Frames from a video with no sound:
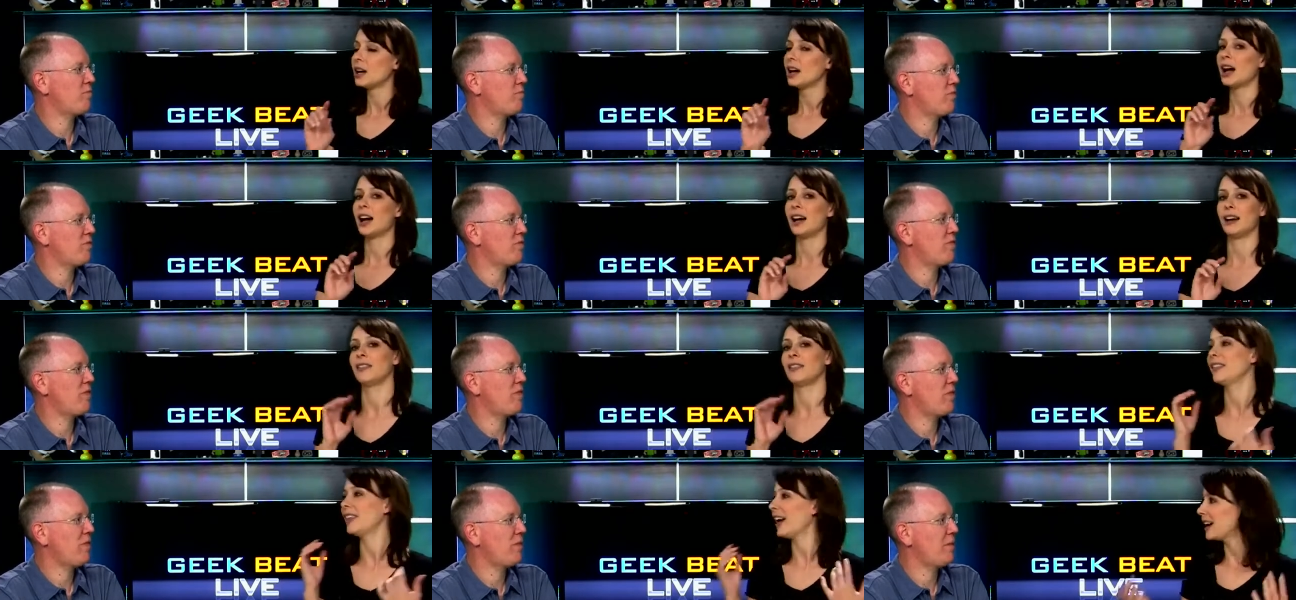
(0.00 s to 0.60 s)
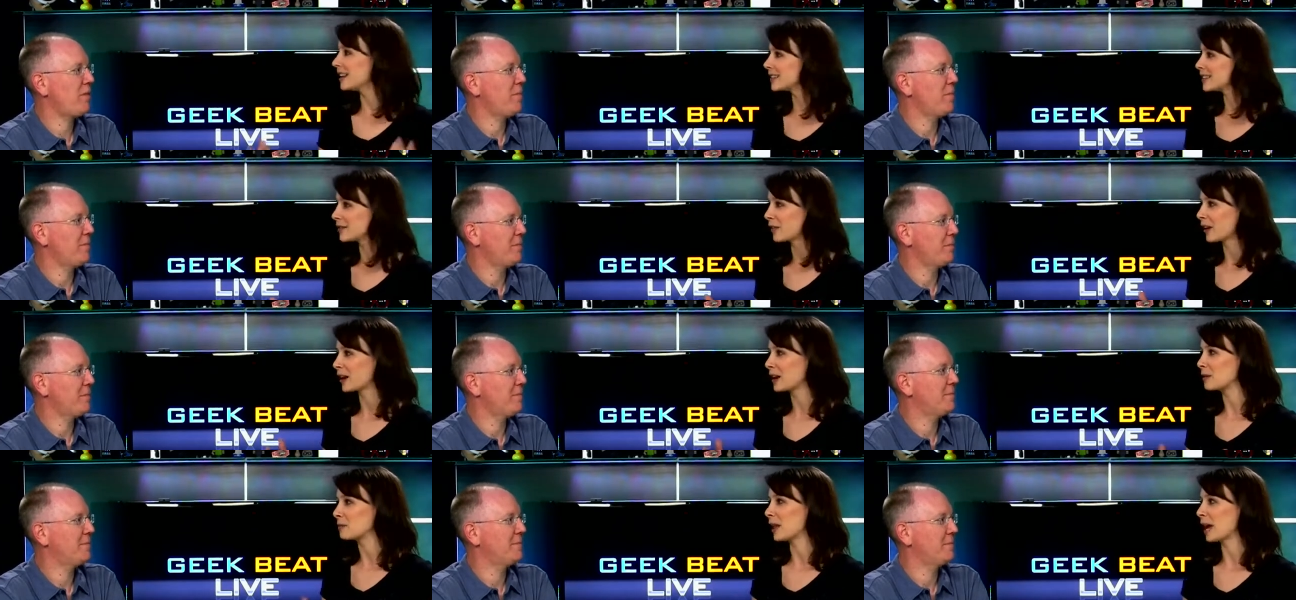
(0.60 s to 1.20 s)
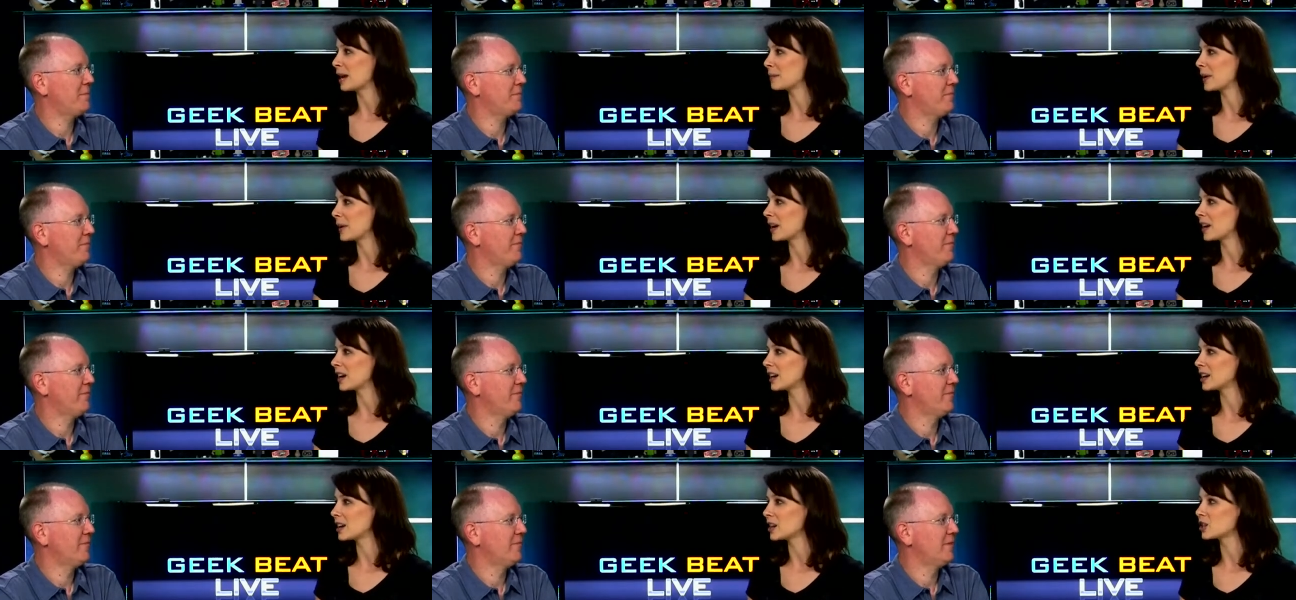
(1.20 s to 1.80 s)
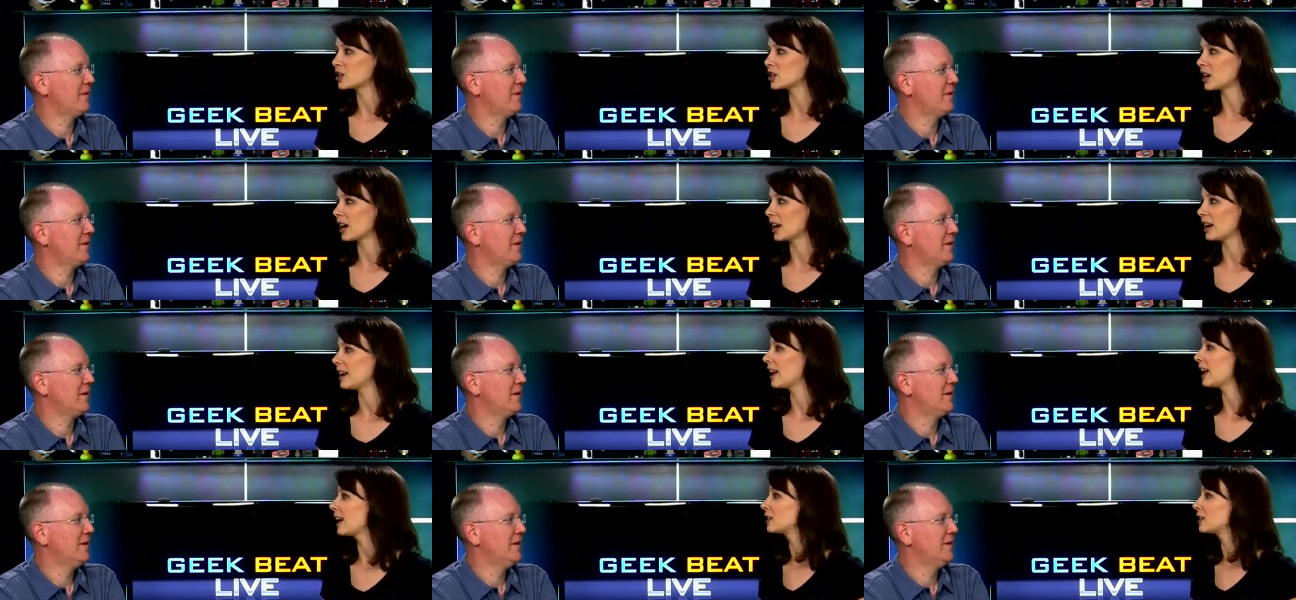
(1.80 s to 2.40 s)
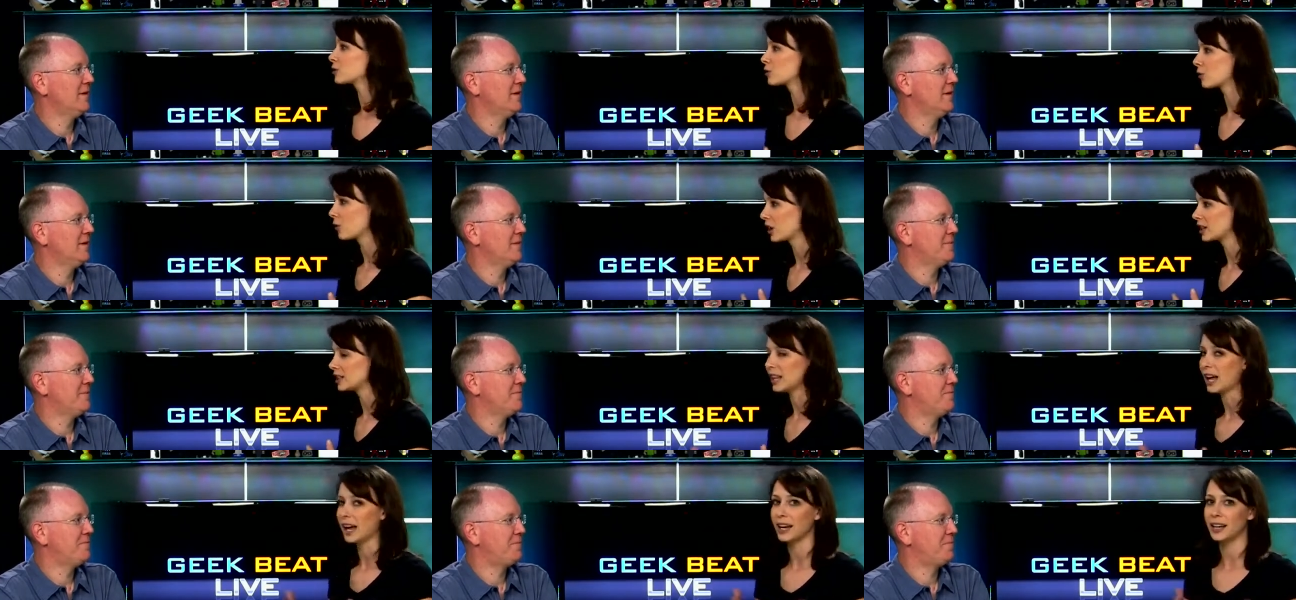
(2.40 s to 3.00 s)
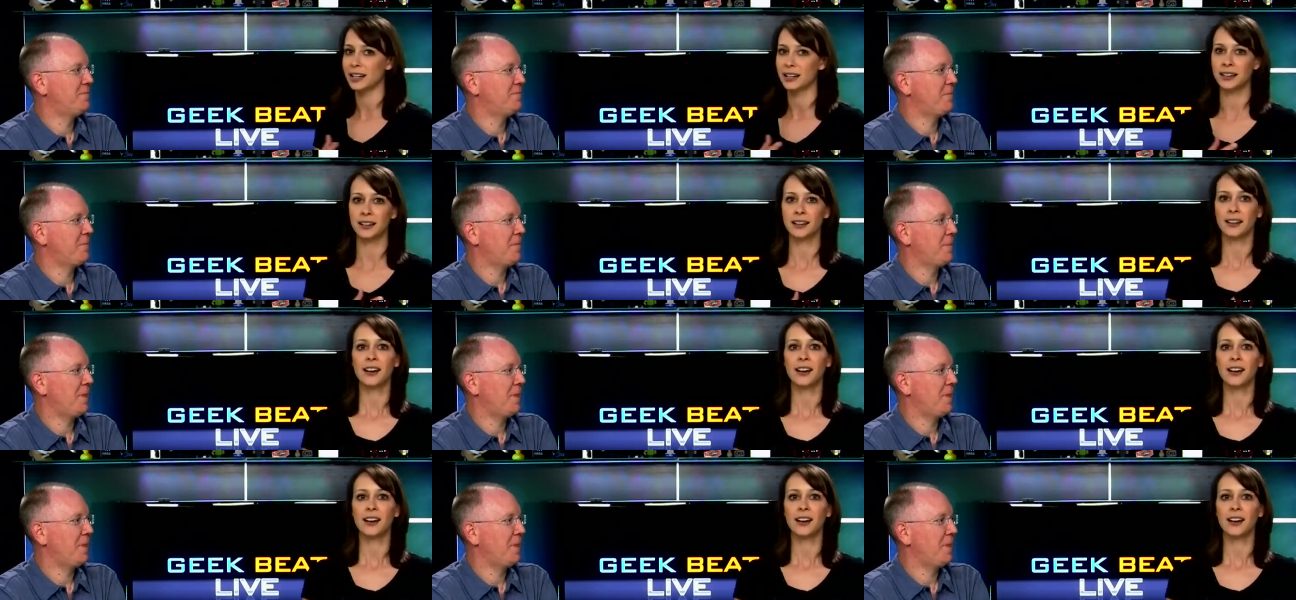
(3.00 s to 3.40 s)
Speaker 1: uh, that's very BlackBerry-ish and Android-like.